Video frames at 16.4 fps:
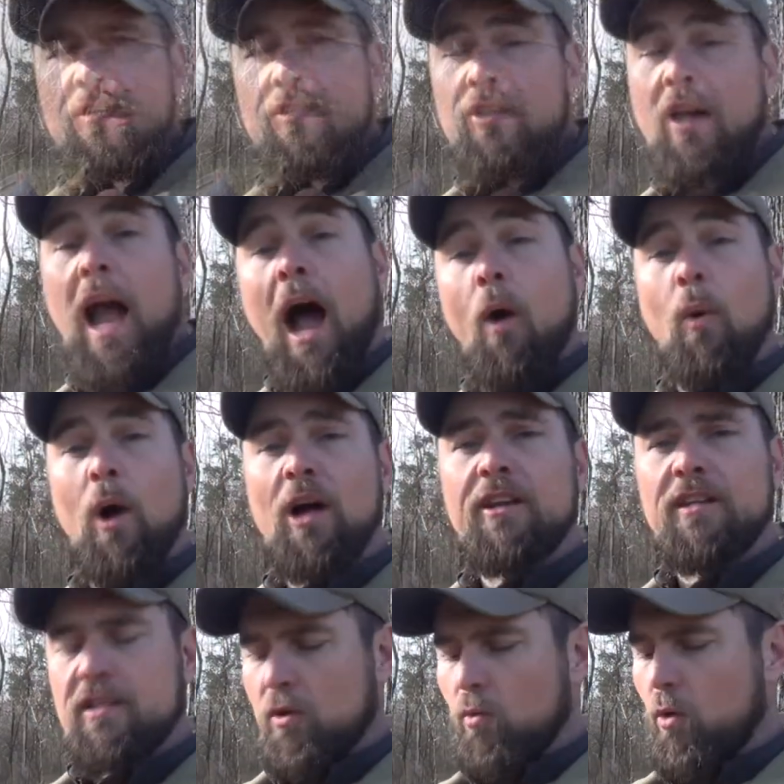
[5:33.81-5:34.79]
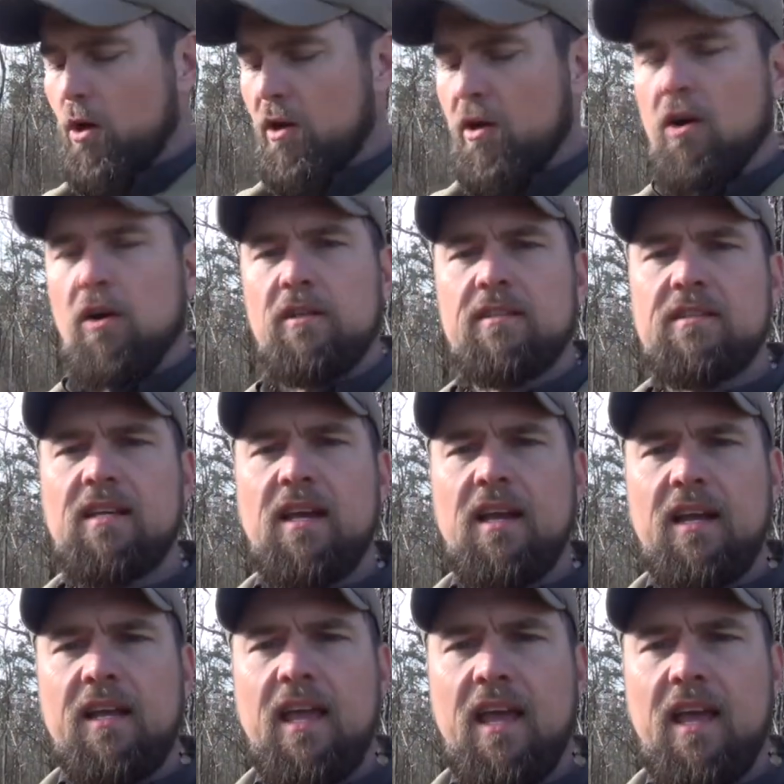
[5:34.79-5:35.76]
So how well does it work on,
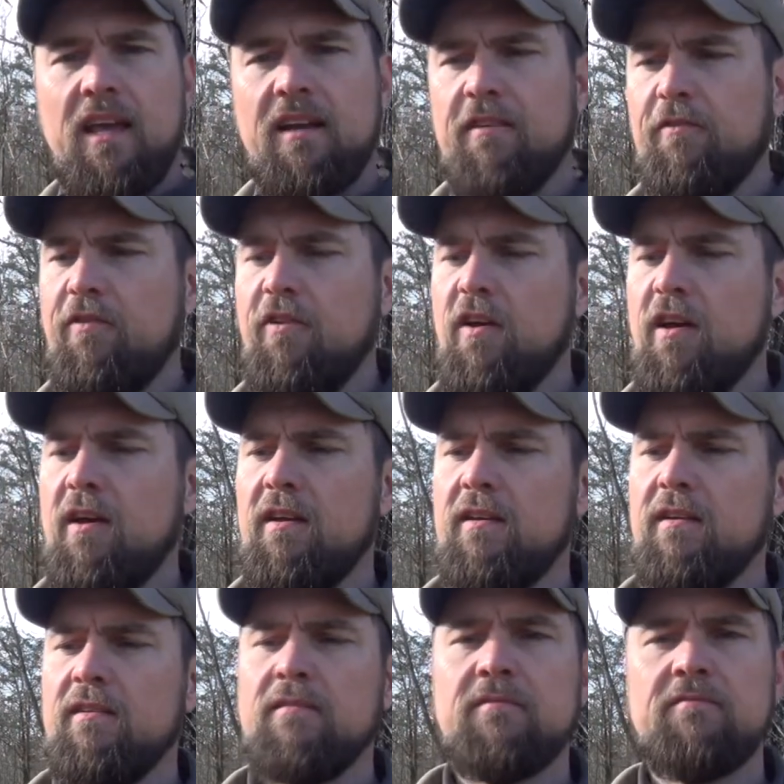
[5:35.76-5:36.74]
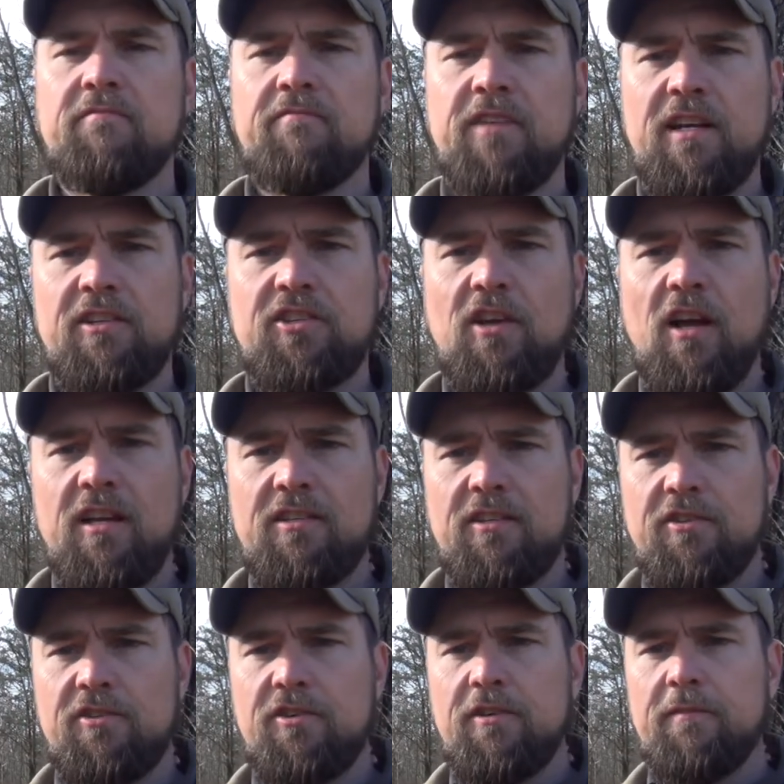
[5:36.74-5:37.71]
say, a can of Vienna
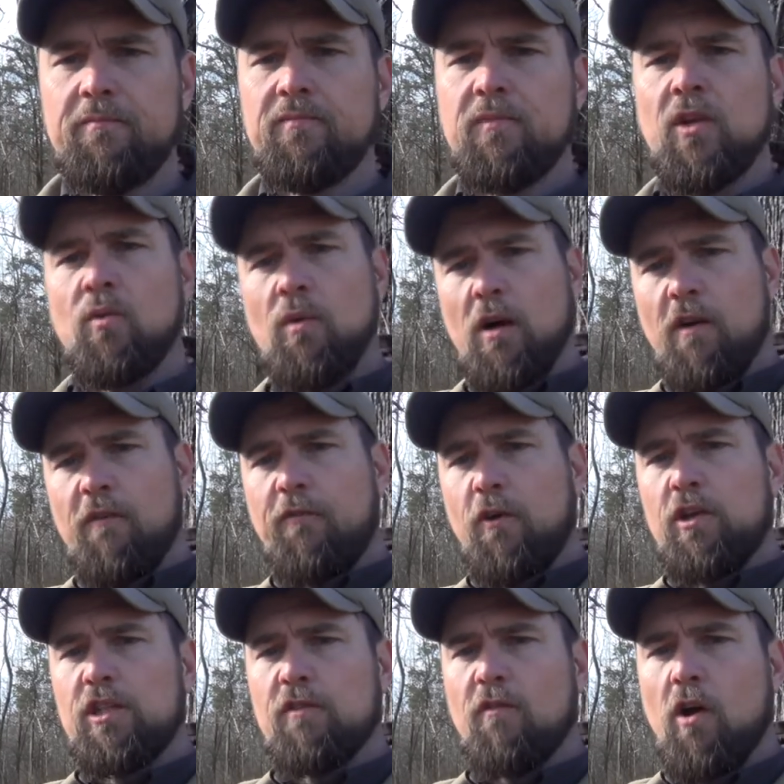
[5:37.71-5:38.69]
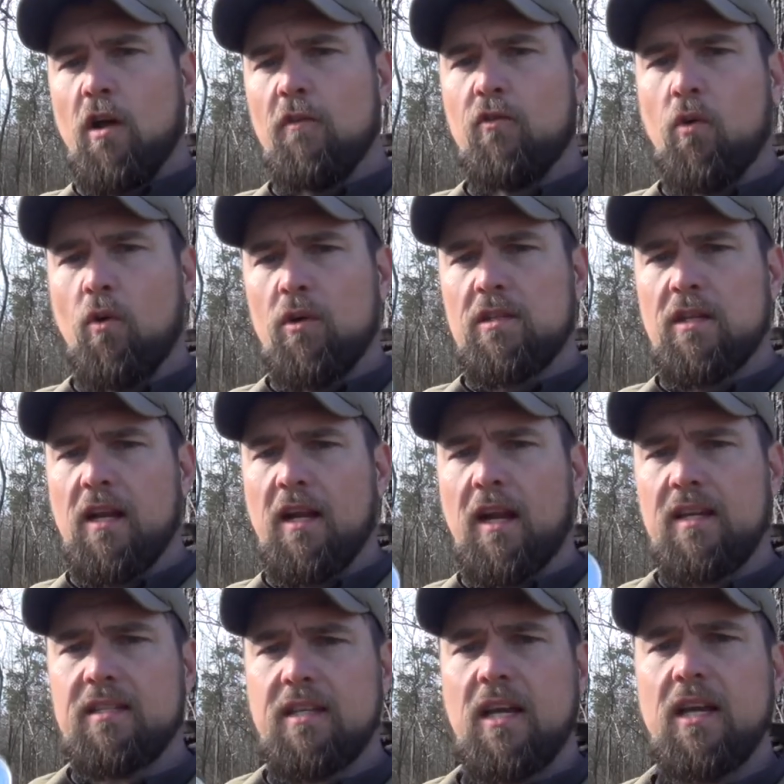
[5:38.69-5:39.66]
sausage? Well, first of all, of course, like
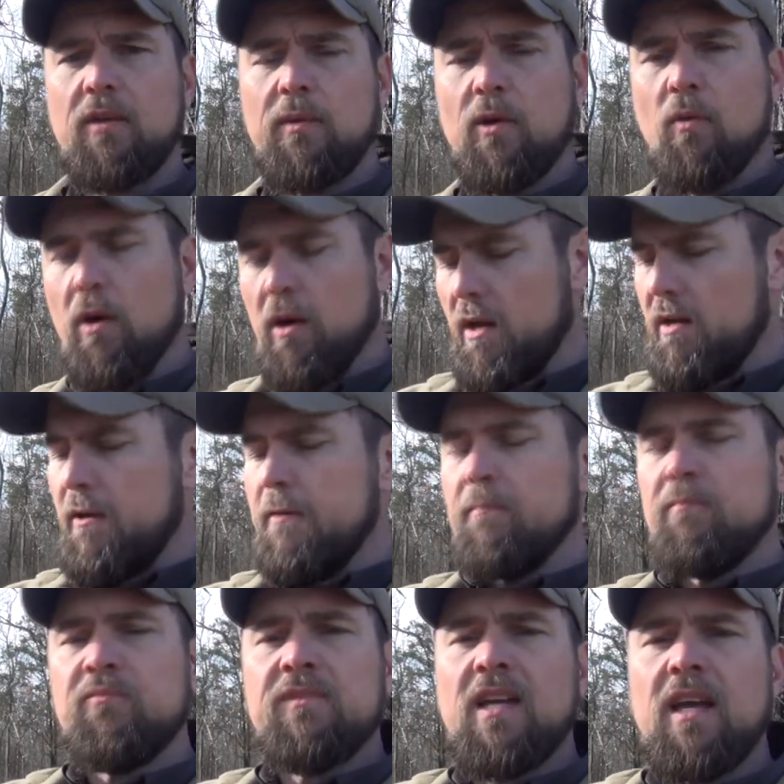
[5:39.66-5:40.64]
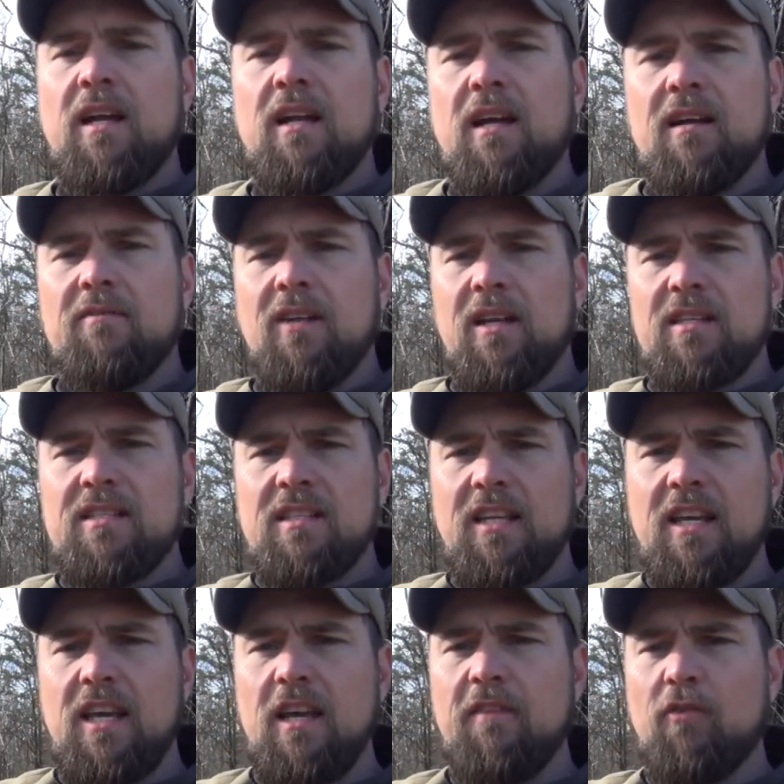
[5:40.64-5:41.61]
I said, we want to take a, a,
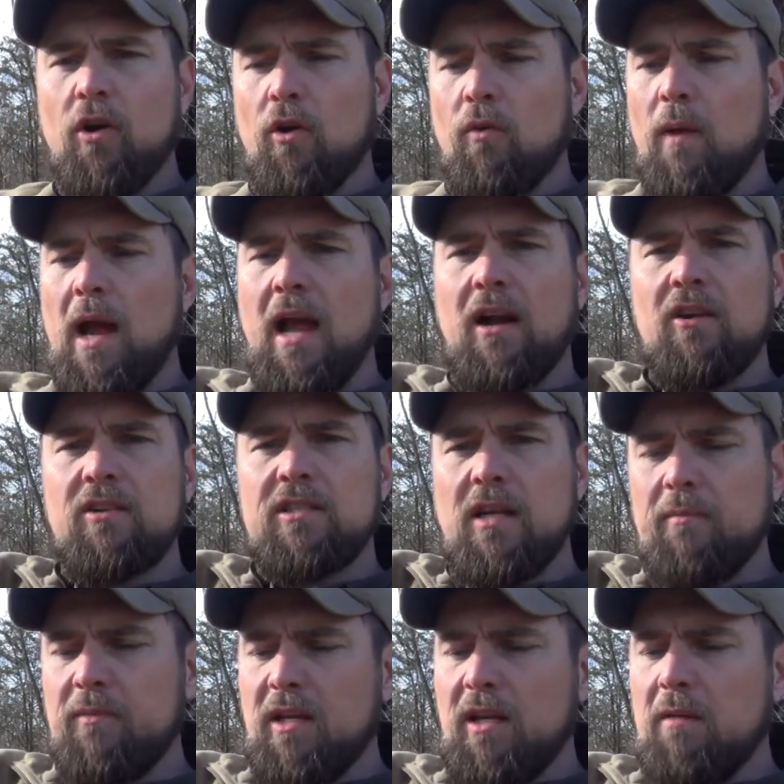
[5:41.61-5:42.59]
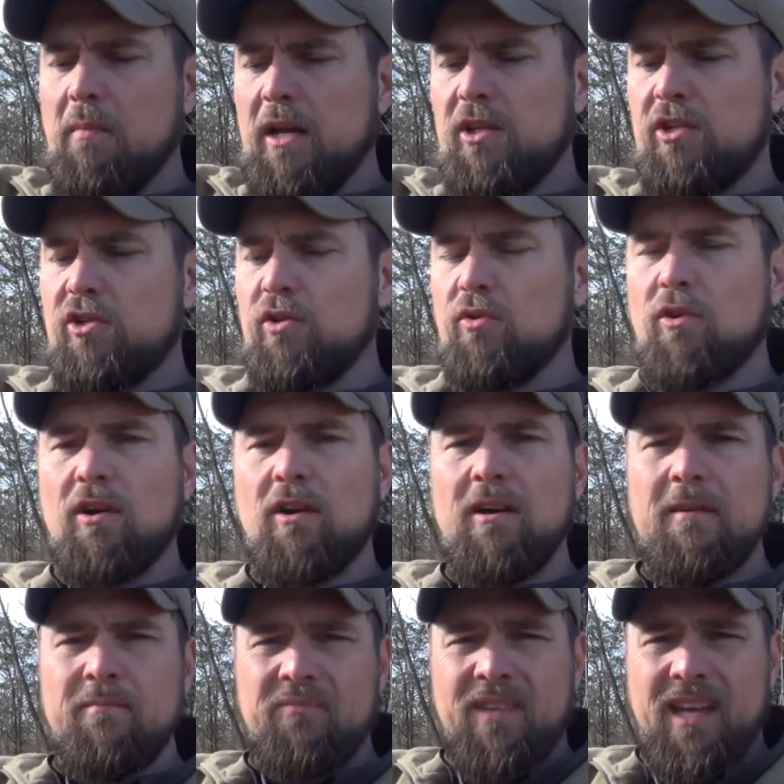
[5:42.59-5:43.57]
sleeve or a rag or something and make sure
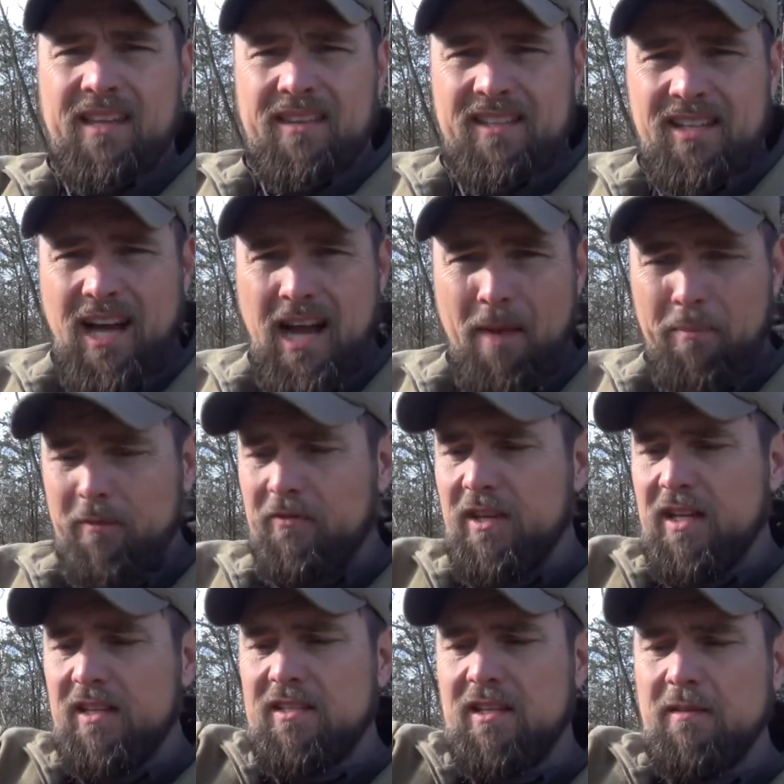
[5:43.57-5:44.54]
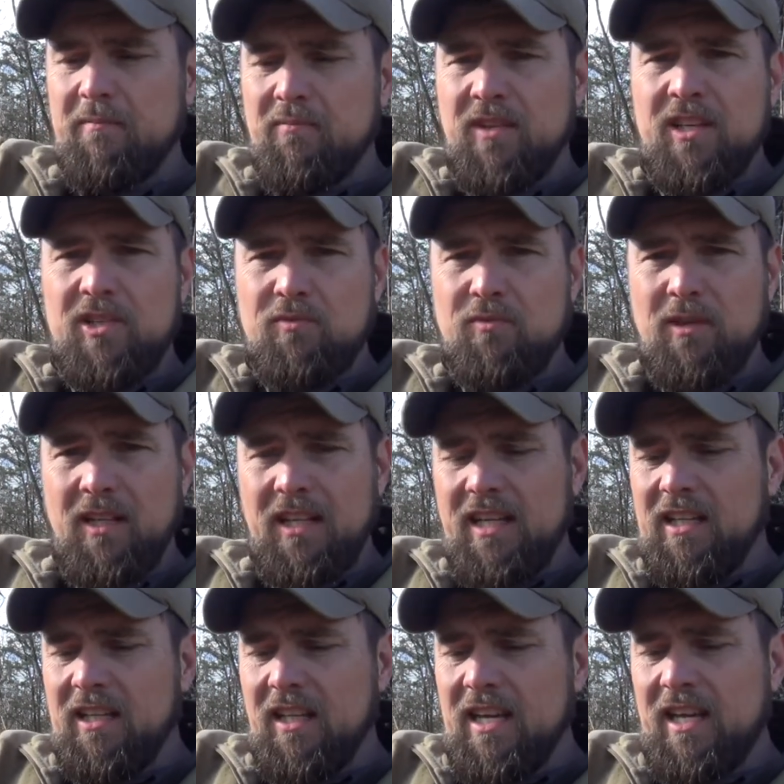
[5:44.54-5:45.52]
that the top of this is really
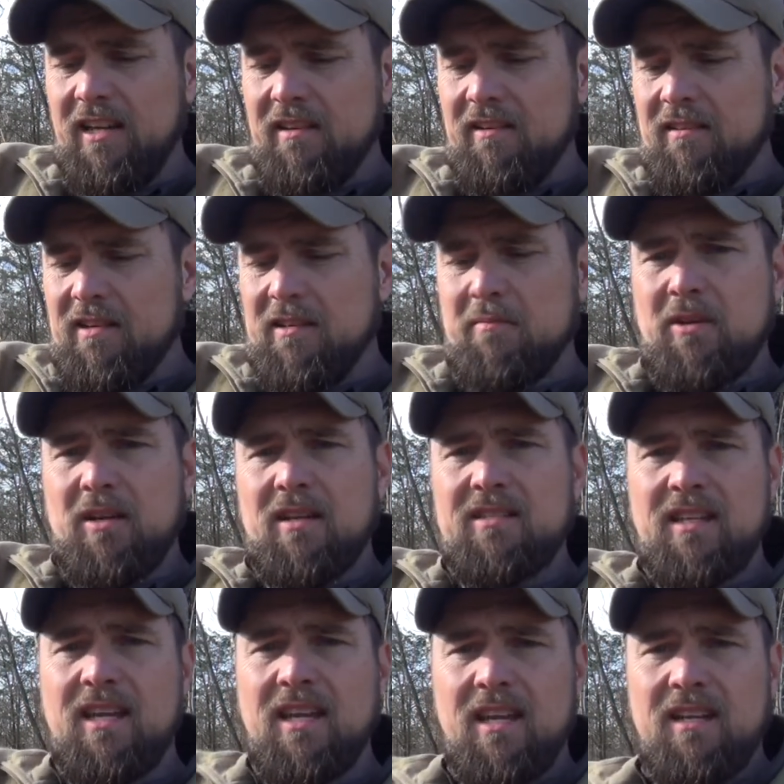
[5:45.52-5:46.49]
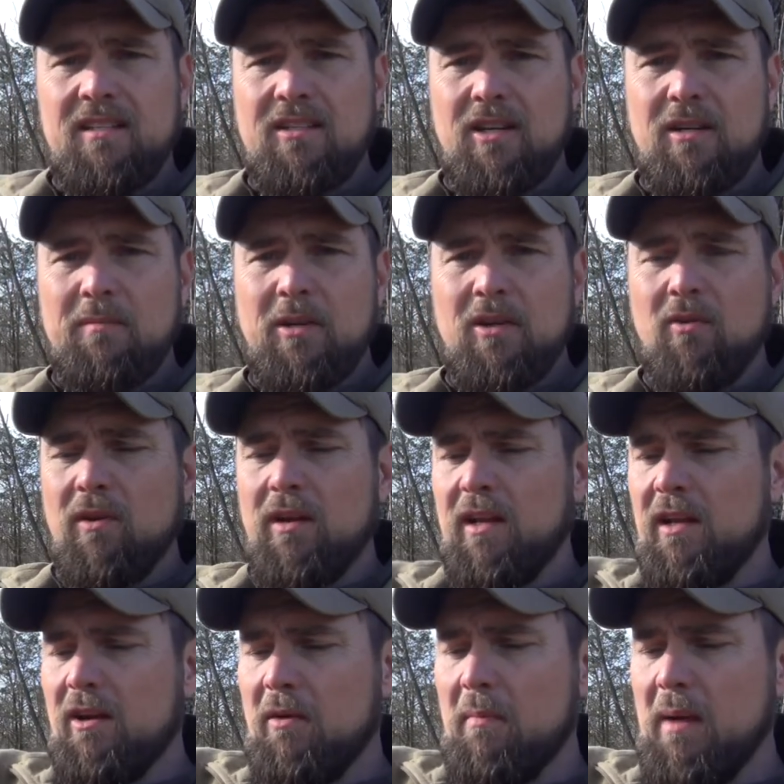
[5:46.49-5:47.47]
clean. Because again, it's going to be going
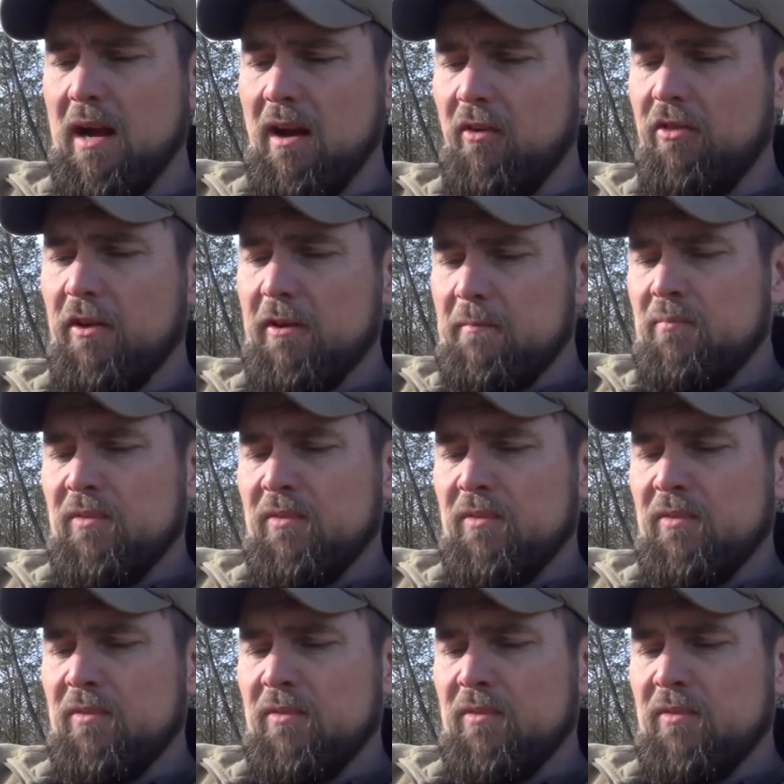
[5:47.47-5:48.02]
in our mouth.